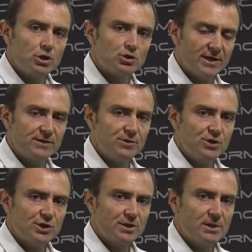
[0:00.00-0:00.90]

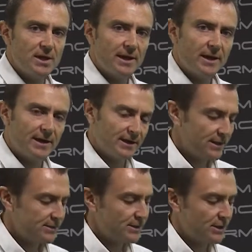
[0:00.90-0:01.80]
transmission
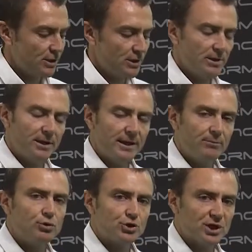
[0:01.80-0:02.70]
against the
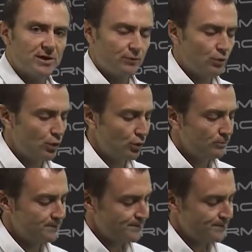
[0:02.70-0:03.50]
input shaft wall.